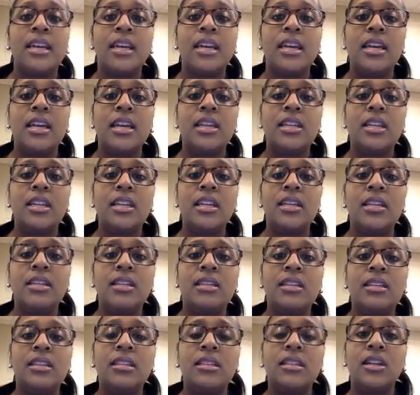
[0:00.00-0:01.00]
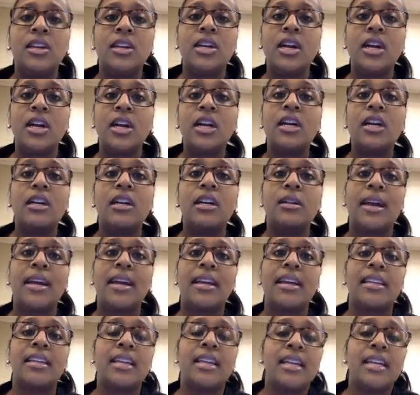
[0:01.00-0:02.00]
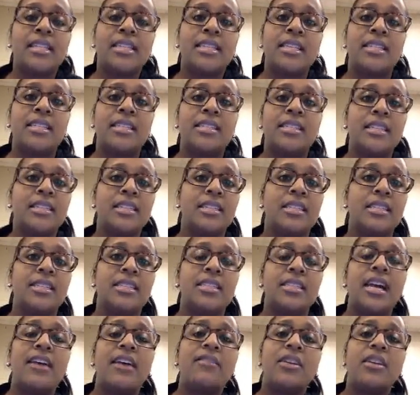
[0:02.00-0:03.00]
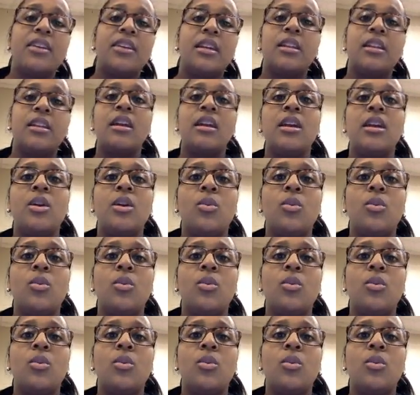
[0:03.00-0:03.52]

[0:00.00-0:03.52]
it occurred back in 1967